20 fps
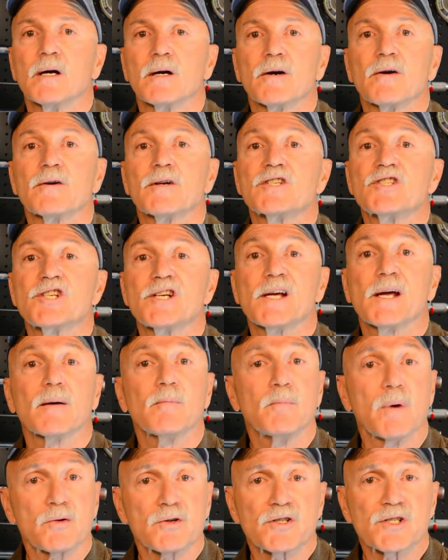earned a
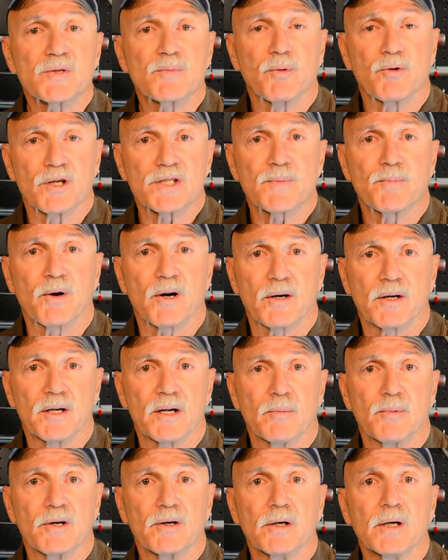GM Motorsports part
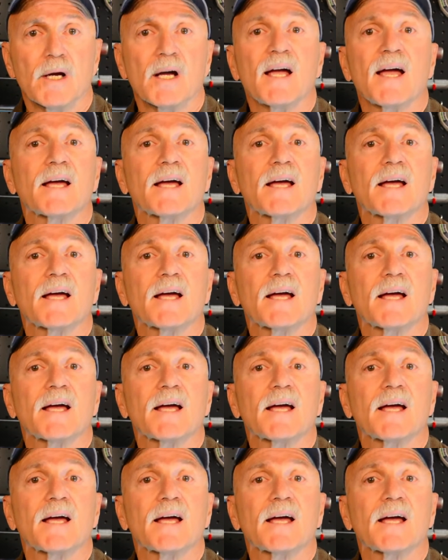number,